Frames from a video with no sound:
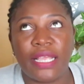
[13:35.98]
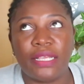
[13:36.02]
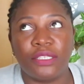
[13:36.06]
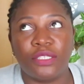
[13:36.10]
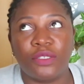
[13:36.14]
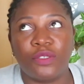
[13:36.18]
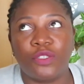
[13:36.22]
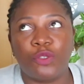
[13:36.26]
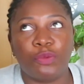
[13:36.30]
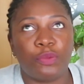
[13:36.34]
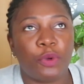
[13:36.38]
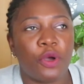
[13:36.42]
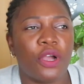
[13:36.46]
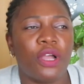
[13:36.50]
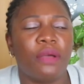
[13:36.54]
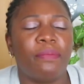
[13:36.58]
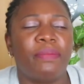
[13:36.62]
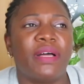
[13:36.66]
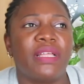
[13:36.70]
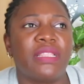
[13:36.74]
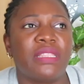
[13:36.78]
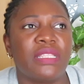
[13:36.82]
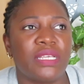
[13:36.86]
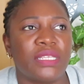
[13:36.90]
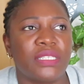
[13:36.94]
spoke
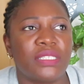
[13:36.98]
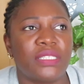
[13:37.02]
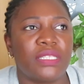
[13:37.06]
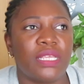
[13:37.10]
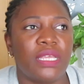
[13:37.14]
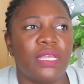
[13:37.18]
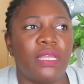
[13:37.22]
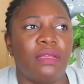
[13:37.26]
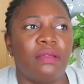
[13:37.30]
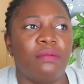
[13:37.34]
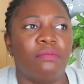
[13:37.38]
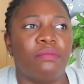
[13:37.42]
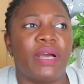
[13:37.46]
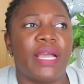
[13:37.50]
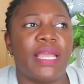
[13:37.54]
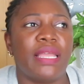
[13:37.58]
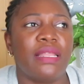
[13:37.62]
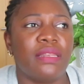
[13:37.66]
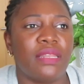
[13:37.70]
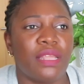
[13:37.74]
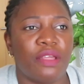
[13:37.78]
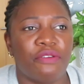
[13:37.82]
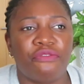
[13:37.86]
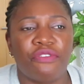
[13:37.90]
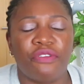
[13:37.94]
about this in my
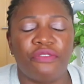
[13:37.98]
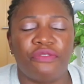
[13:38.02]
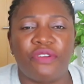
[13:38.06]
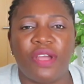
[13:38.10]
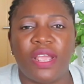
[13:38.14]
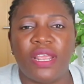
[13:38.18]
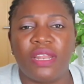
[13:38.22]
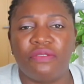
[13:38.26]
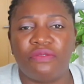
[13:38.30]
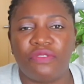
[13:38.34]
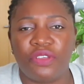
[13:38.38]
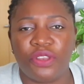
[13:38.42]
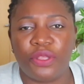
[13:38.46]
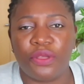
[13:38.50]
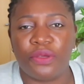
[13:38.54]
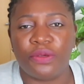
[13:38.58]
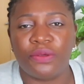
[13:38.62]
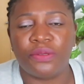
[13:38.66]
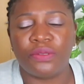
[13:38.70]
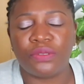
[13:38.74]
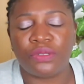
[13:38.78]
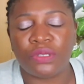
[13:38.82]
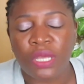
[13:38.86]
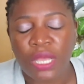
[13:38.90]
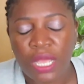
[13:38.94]
Debt Free Friday
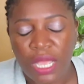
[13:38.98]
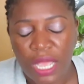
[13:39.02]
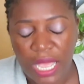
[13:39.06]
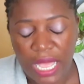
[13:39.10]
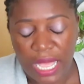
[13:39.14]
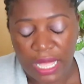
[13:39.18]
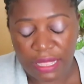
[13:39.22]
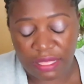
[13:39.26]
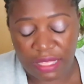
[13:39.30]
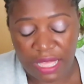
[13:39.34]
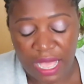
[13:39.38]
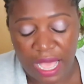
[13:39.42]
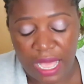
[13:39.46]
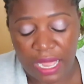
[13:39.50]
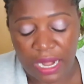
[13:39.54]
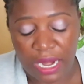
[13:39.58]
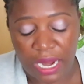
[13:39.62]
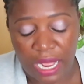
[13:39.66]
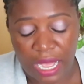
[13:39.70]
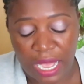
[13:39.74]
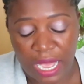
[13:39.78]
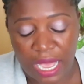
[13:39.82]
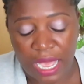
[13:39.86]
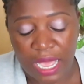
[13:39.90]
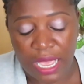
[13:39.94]
videos,
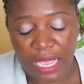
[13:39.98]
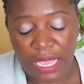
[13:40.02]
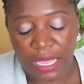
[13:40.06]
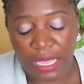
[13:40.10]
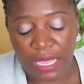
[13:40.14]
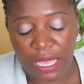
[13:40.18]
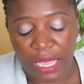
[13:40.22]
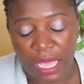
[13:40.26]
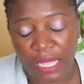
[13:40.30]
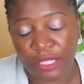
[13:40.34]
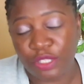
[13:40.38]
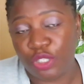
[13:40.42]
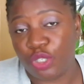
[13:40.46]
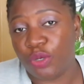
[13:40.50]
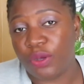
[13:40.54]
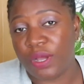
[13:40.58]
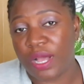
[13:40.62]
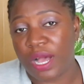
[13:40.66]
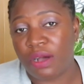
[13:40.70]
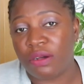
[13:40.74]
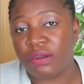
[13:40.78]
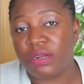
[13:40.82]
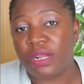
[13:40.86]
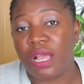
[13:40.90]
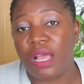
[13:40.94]
that I took
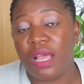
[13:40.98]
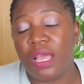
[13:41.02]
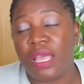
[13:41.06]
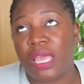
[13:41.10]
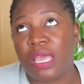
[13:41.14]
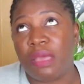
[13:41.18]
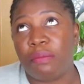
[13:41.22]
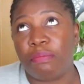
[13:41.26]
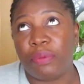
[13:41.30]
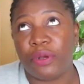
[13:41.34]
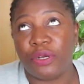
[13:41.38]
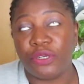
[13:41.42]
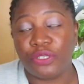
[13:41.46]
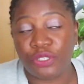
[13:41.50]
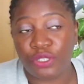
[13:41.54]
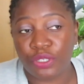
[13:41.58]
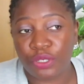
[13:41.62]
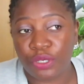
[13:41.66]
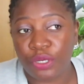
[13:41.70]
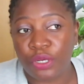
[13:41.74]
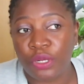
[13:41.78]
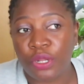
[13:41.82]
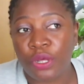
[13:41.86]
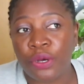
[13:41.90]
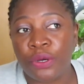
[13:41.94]
out a
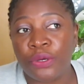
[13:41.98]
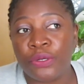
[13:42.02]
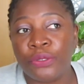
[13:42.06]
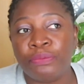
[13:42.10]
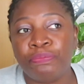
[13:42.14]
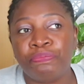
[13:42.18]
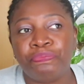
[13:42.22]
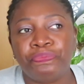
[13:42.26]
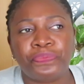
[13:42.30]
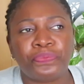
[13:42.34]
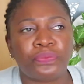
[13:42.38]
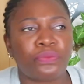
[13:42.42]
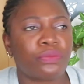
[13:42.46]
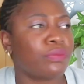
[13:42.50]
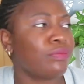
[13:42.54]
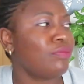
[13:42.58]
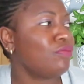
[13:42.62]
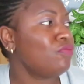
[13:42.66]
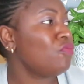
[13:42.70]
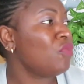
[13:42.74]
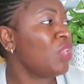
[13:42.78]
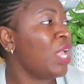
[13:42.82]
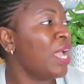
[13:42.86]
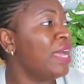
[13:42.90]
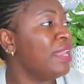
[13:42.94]
personal loan
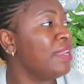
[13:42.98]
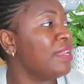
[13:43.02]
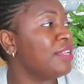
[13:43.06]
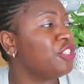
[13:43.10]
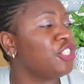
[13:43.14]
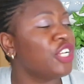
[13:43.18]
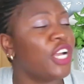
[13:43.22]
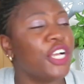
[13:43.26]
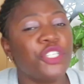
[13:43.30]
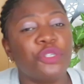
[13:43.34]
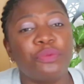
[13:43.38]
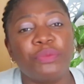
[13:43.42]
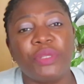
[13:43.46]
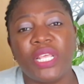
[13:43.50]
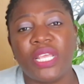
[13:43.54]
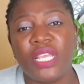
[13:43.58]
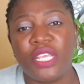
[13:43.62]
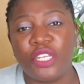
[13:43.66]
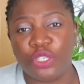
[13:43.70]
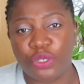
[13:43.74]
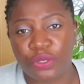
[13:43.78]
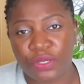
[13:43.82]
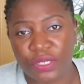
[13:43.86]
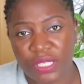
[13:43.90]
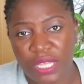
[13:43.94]
and they charged me the
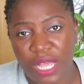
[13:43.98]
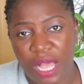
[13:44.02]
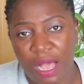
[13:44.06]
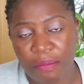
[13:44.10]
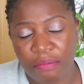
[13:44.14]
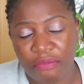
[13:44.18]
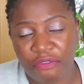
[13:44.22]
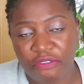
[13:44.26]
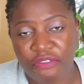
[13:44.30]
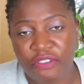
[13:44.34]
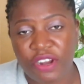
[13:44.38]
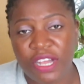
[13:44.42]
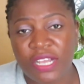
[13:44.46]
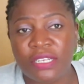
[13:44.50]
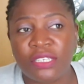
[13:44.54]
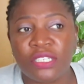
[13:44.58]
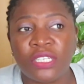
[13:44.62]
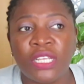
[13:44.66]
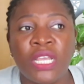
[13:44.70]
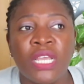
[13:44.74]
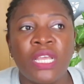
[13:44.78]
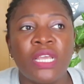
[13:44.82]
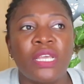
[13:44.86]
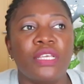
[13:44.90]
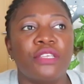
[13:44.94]
interest up front.